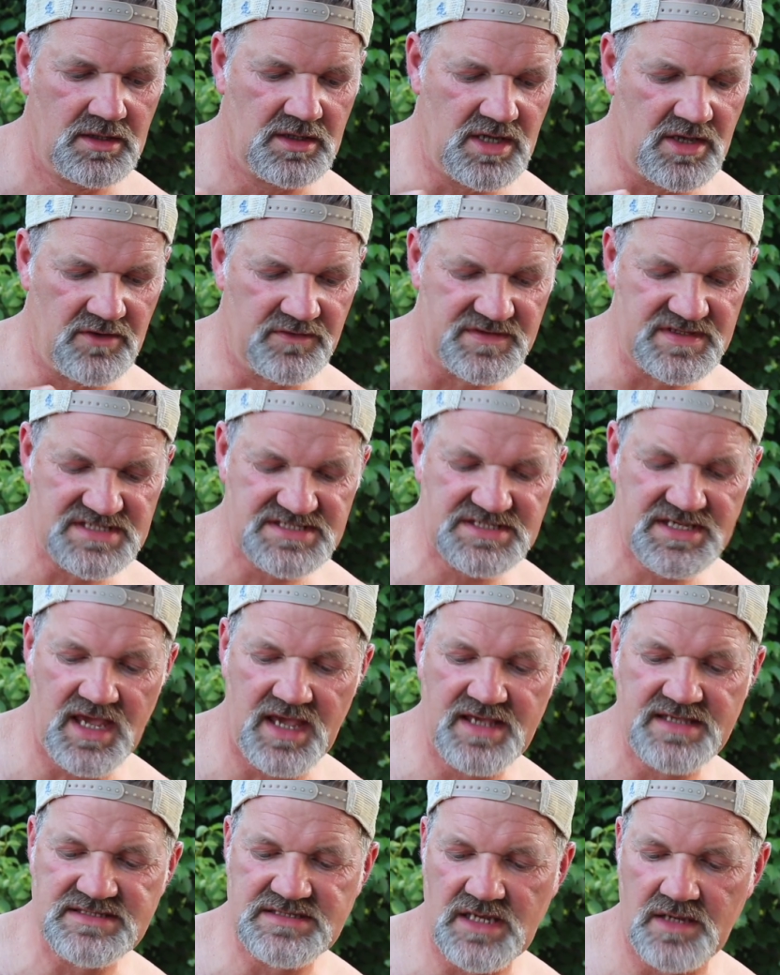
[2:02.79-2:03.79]
Now in this
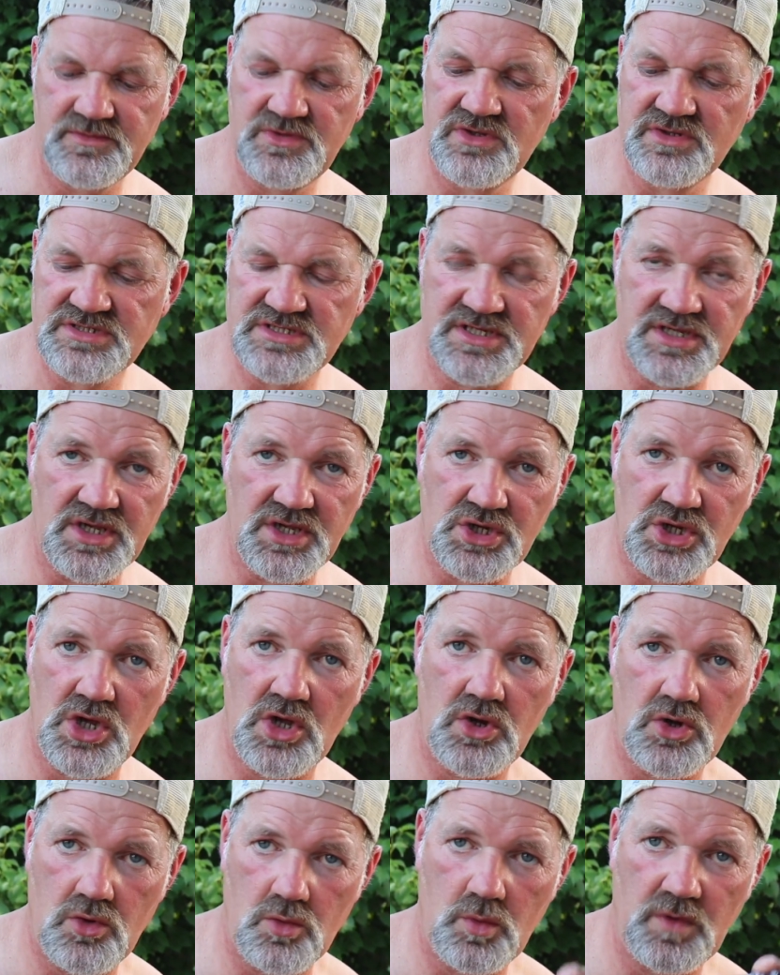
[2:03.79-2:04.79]
case, I'm using a
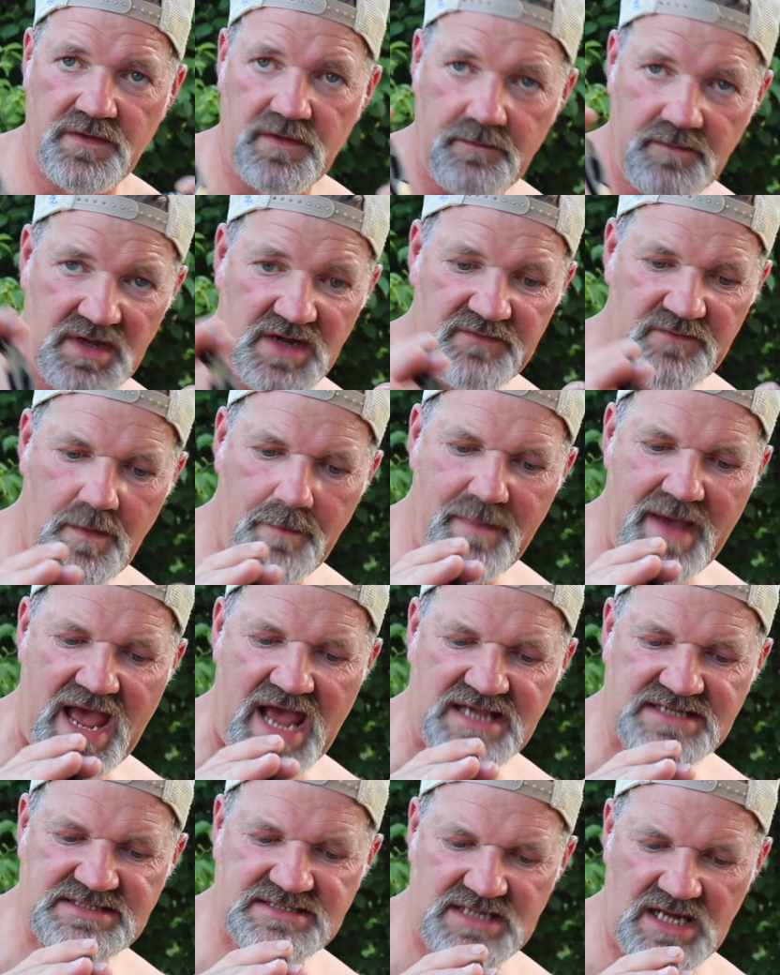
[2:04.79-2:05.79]
cutter with a bit of a
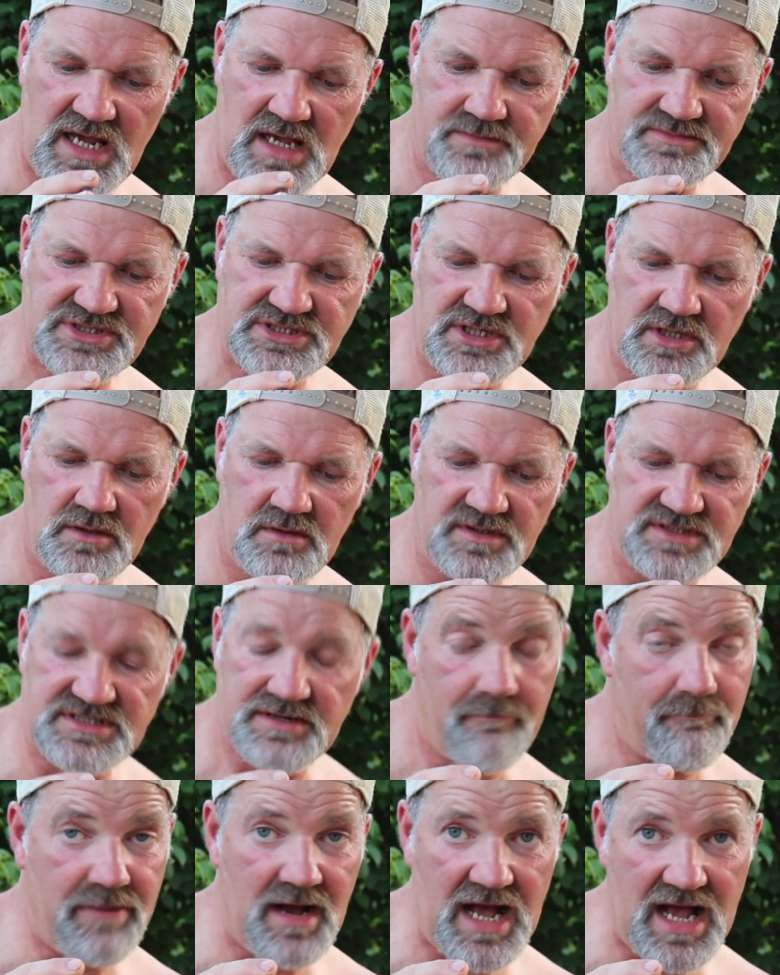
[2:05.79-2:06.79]
backstop, so it's
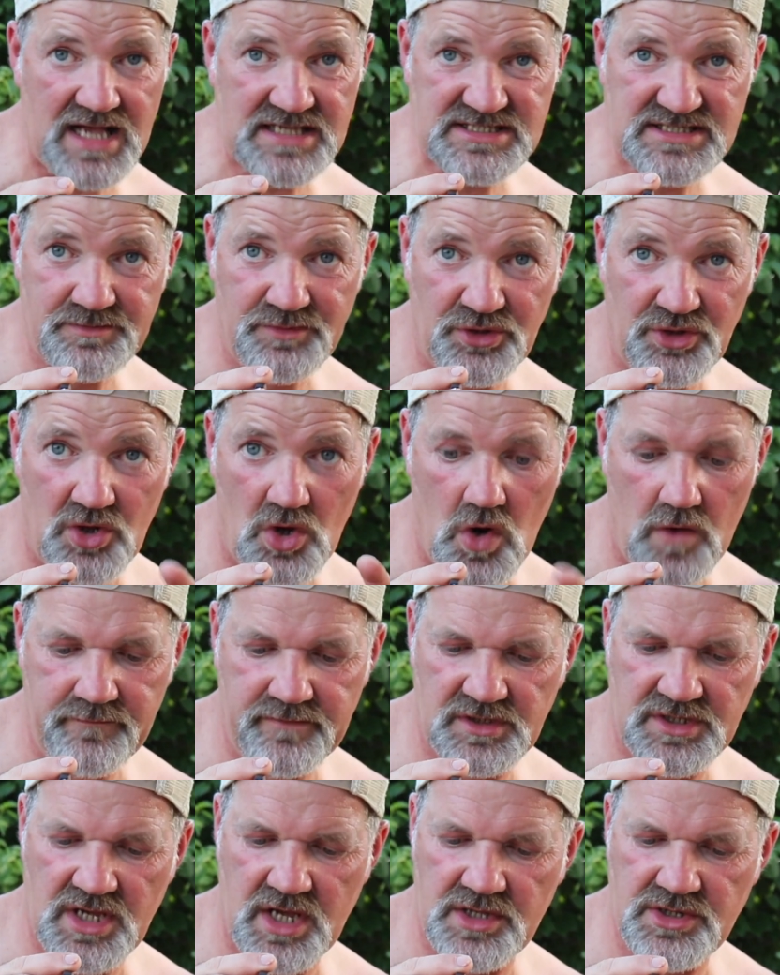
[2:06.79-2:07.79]
impossible to
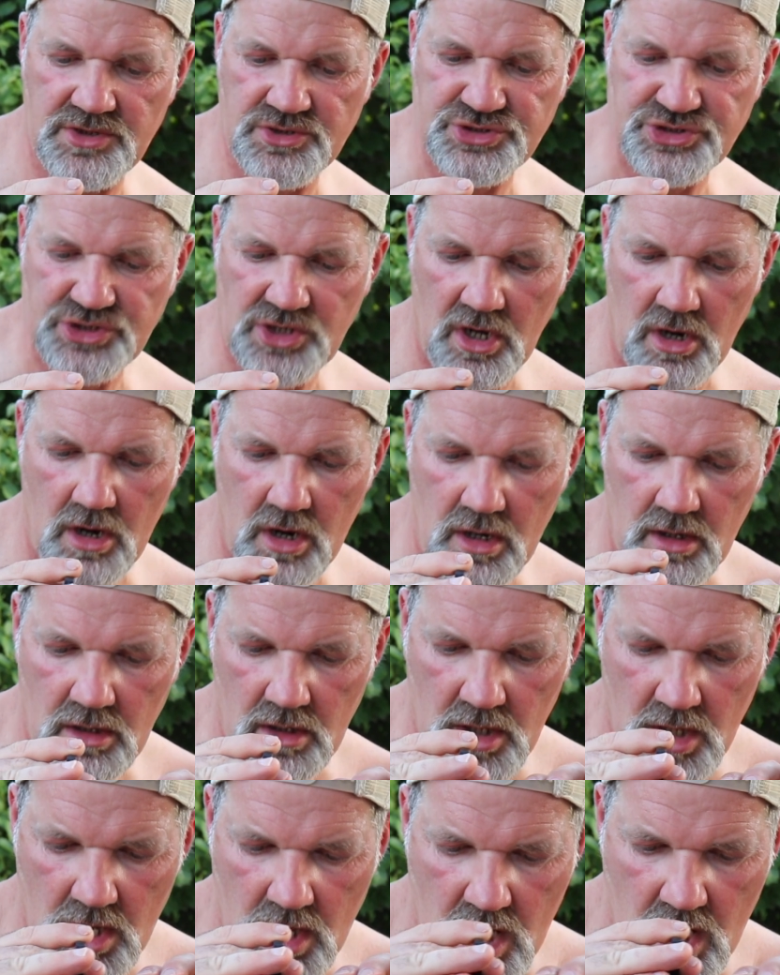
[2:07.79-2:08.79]
overcut your cigar.
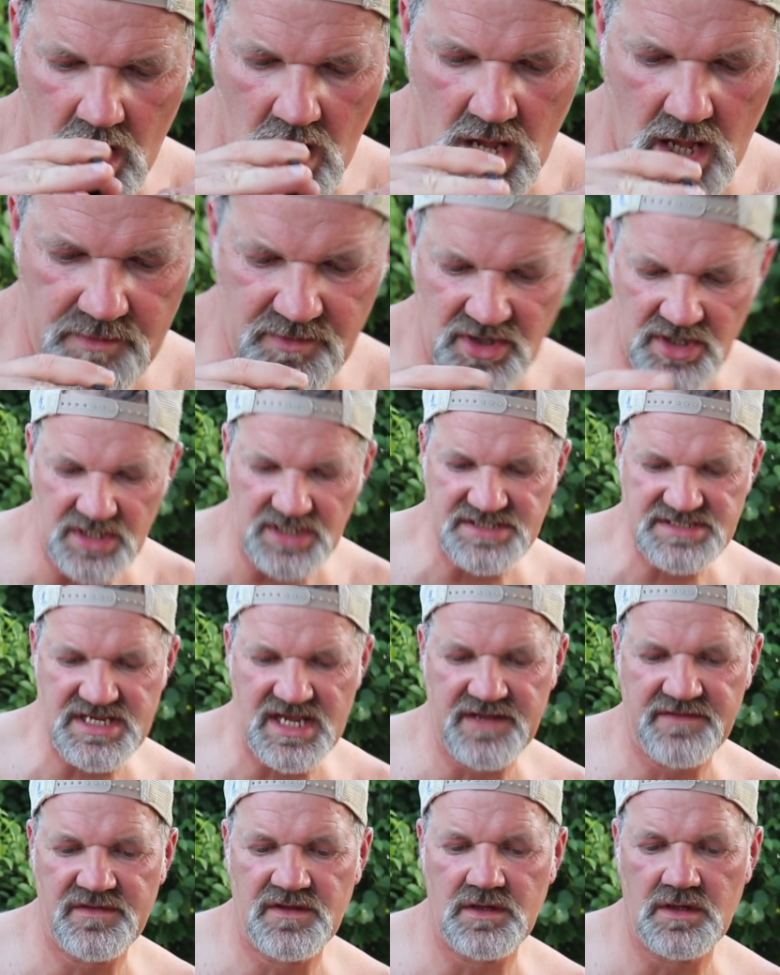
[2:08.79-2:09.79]
I'm going to
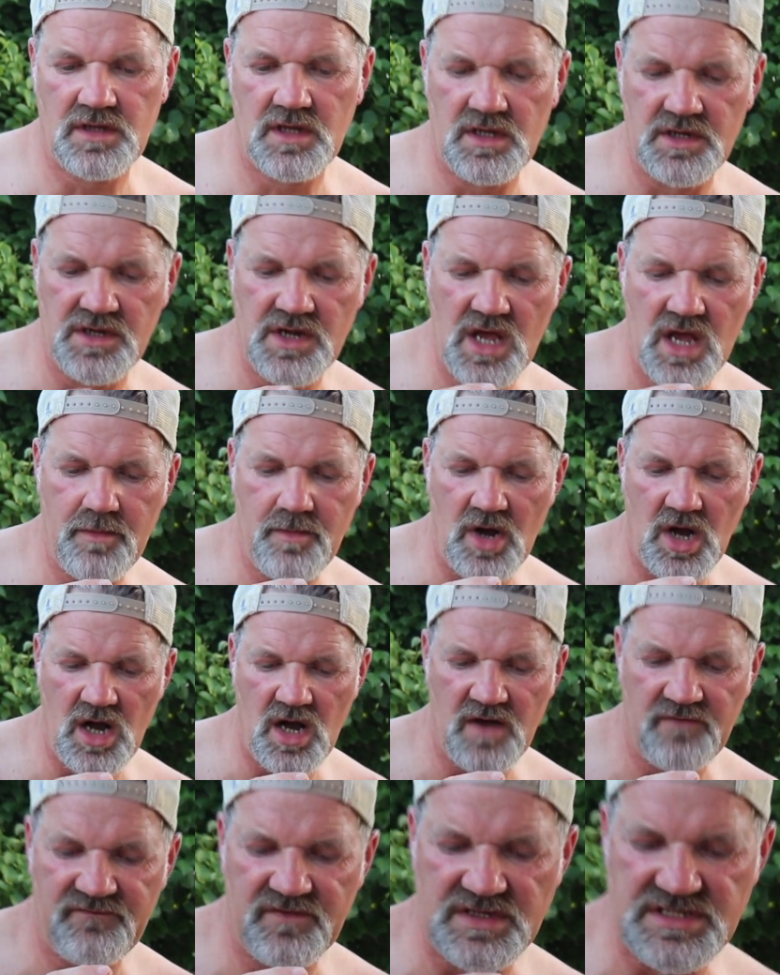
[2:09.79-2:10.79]
take a nub
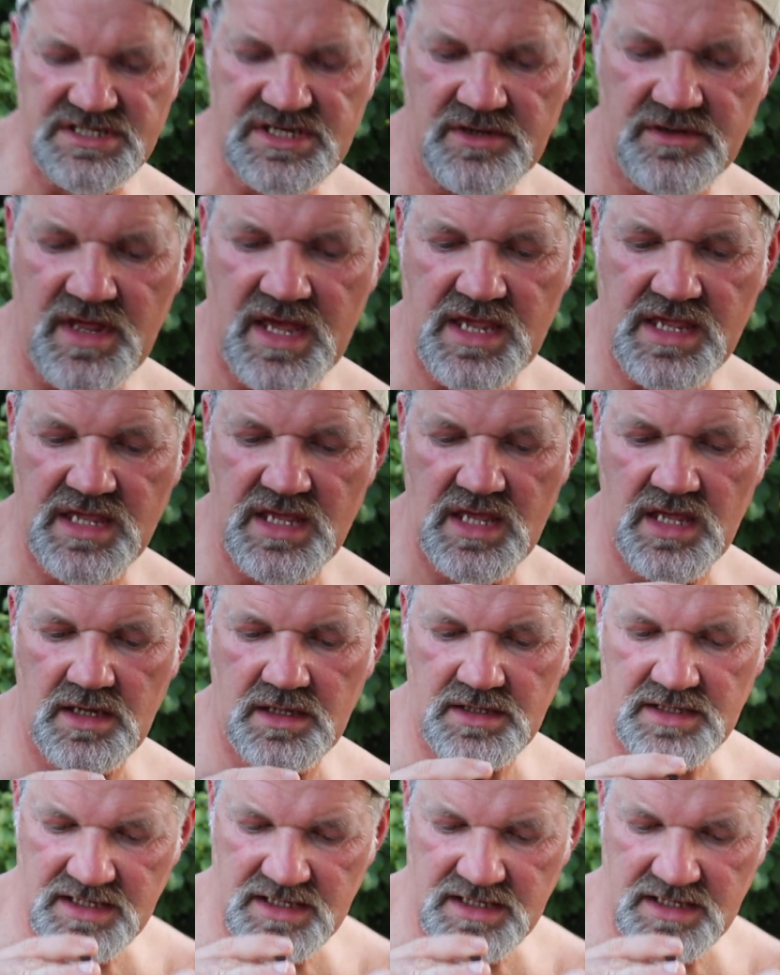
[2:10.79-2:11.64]
off until I get